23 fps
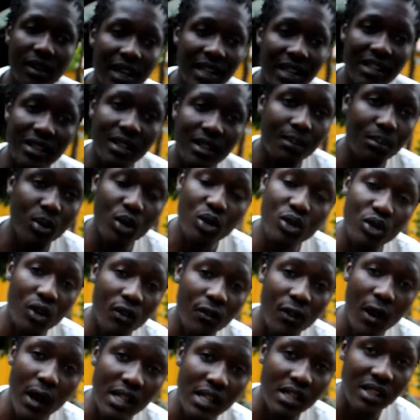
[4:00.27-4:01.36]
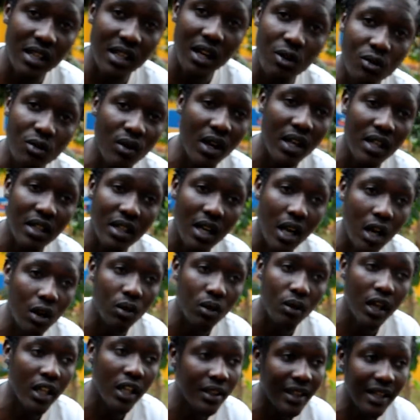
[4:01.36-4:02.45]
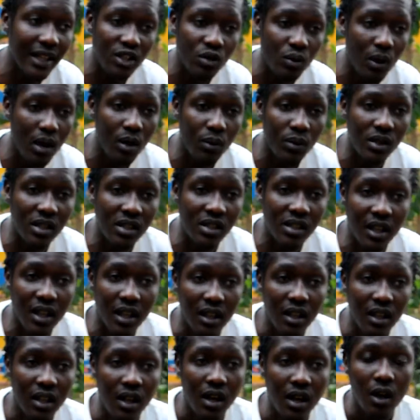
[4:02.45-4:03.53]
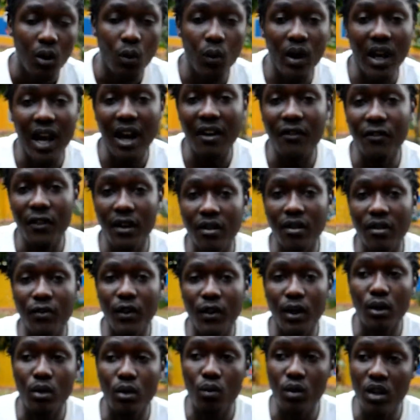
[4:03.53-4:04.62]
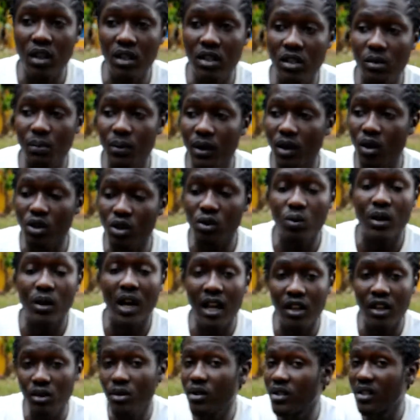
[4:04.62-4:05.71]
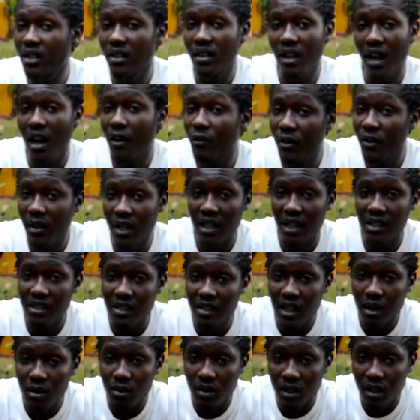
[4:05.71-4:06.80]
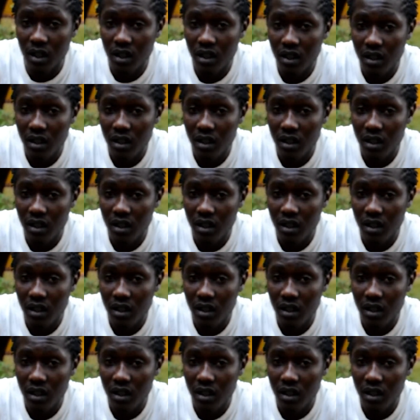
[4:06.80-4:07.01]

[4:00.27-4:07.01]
that's the beauty of our sound right now, and that's why we say we are very, very rich, because we are using the African sound.